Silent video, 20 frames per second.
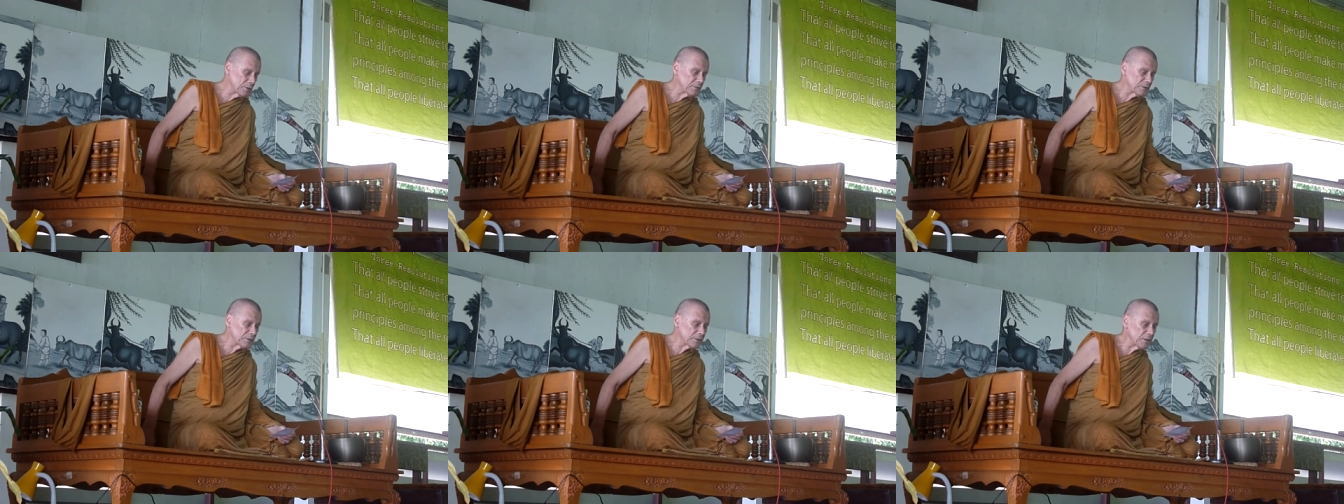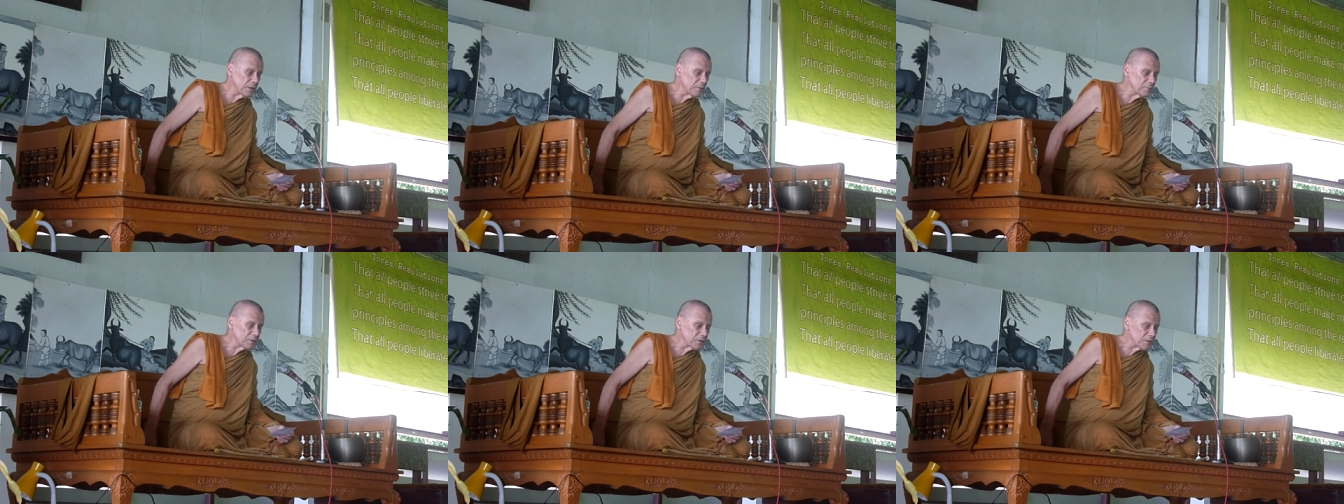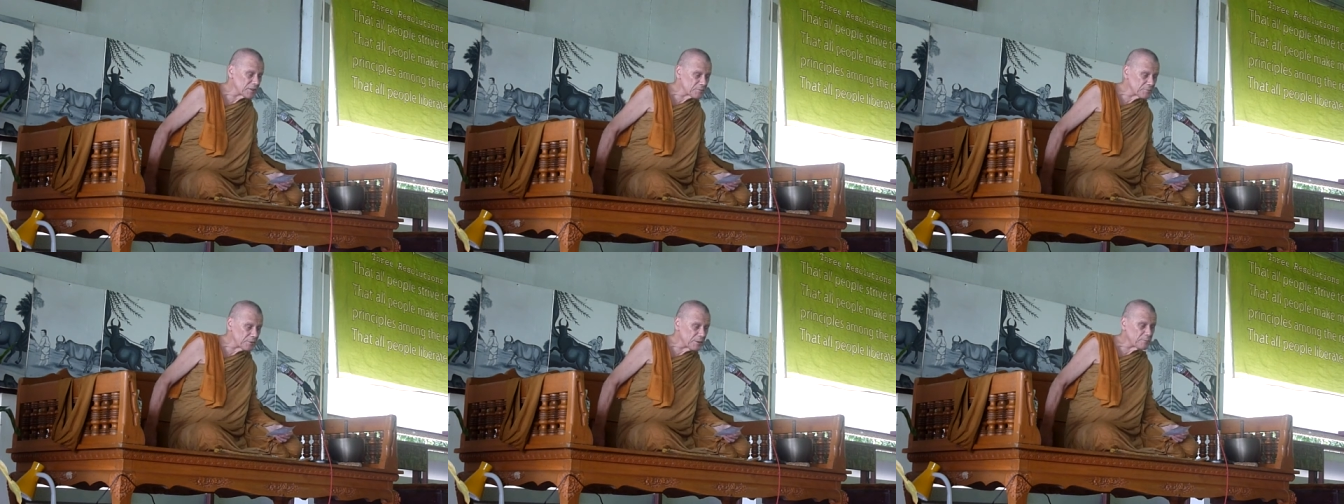overcome it
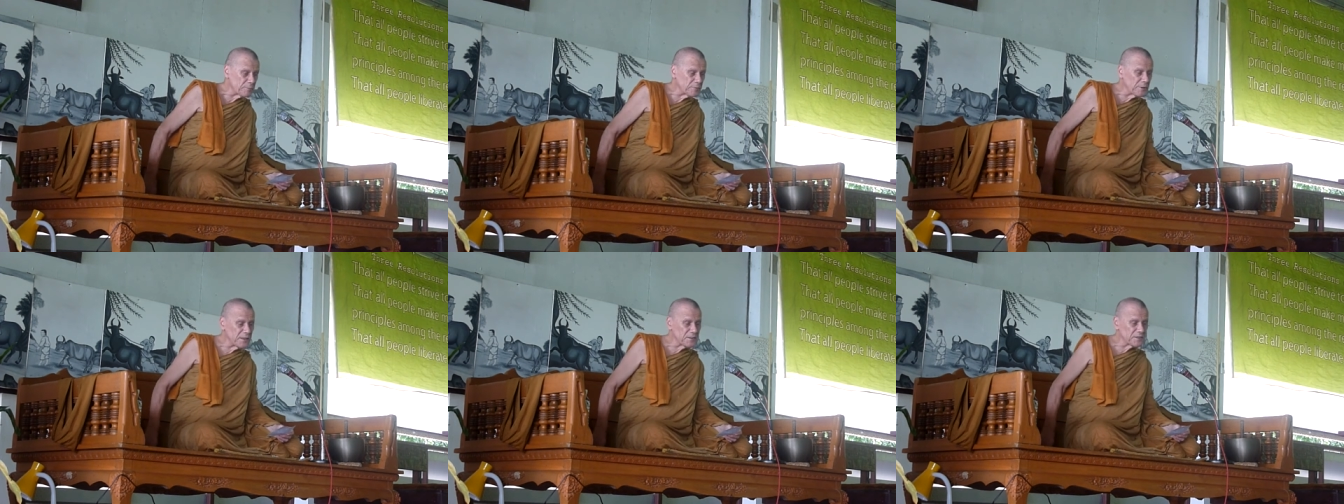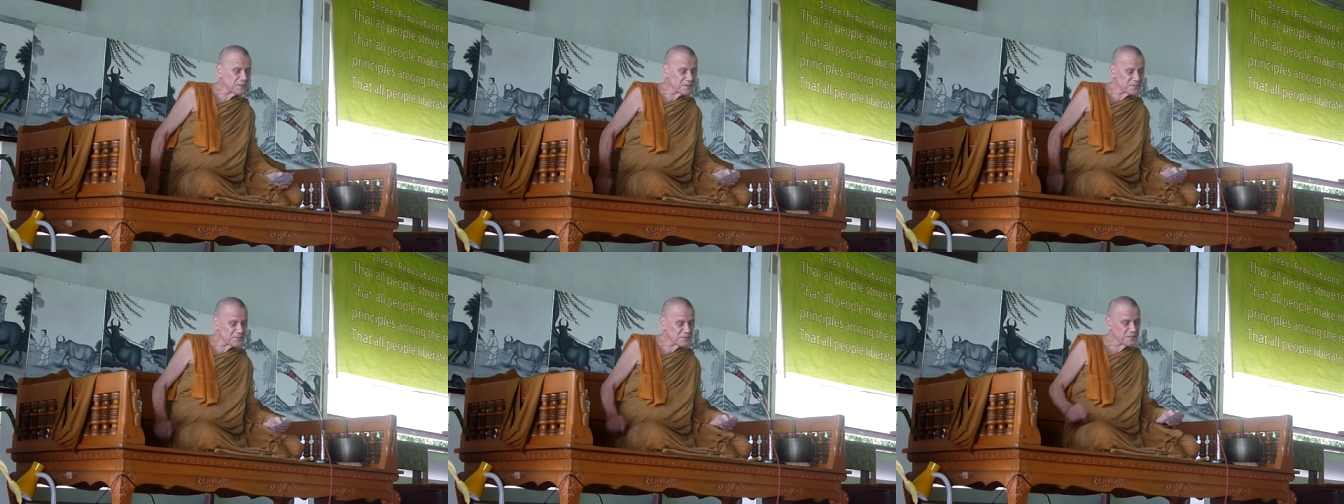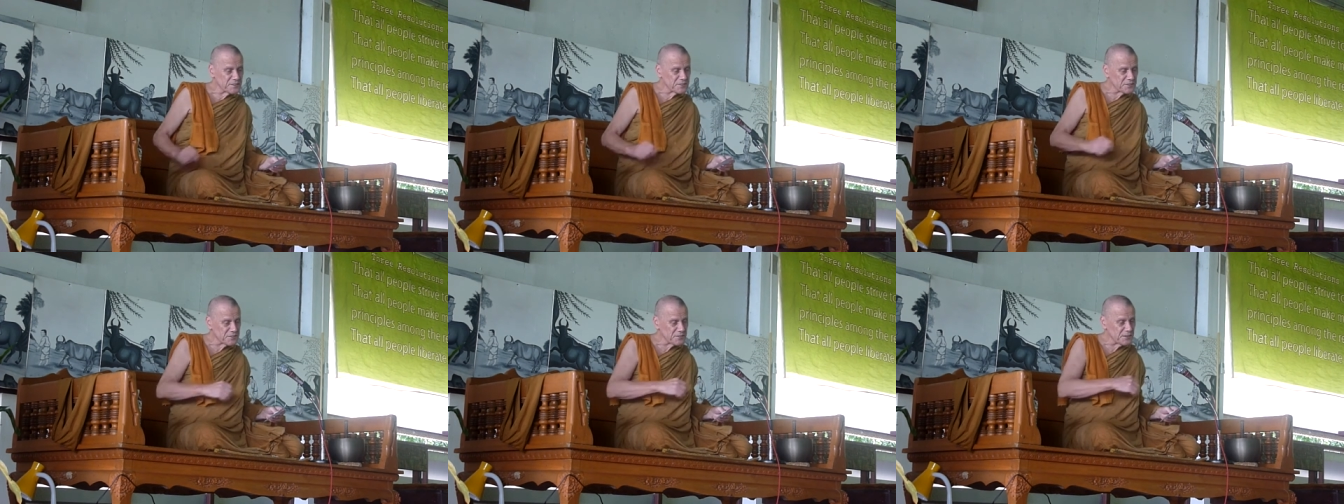is by
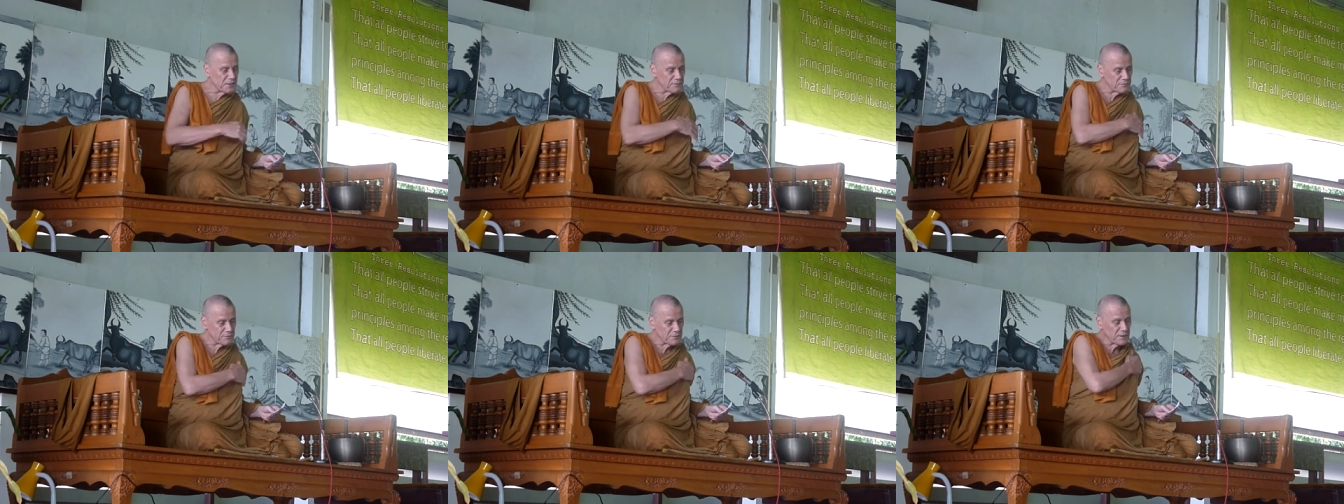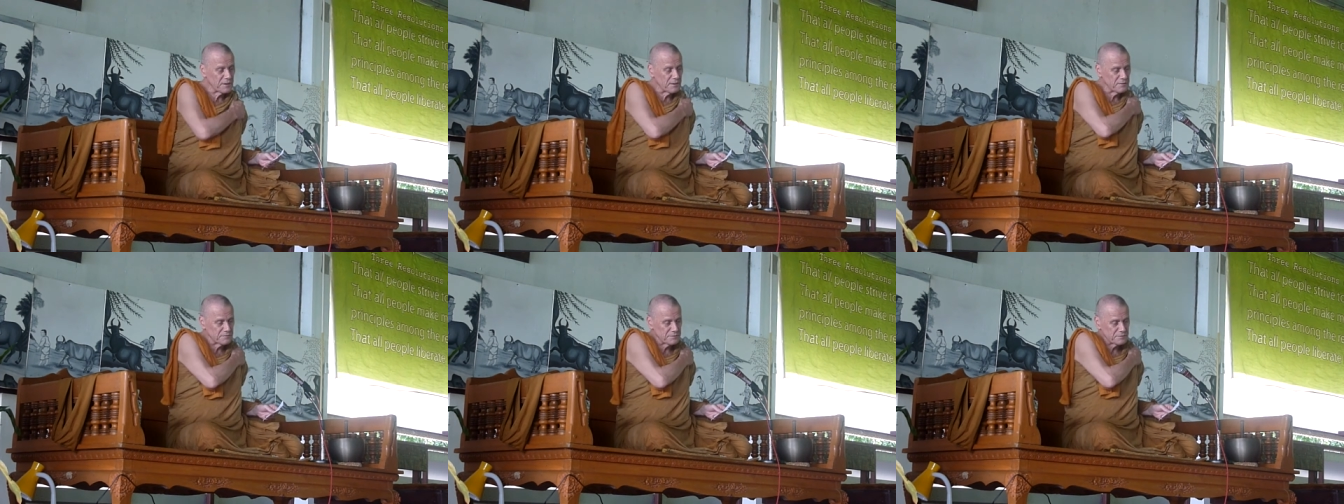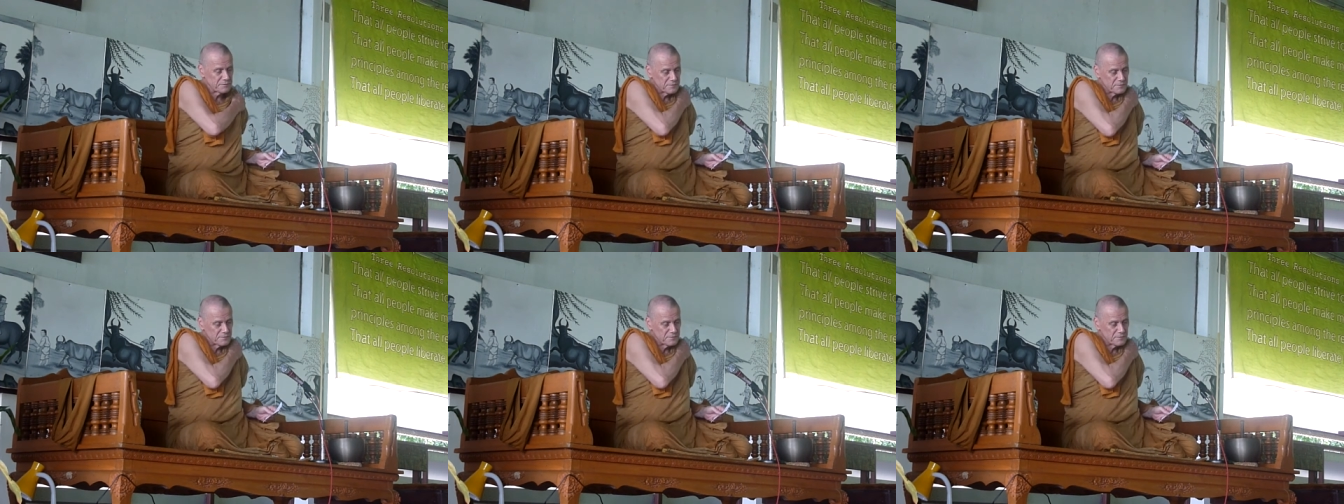practicing self-love,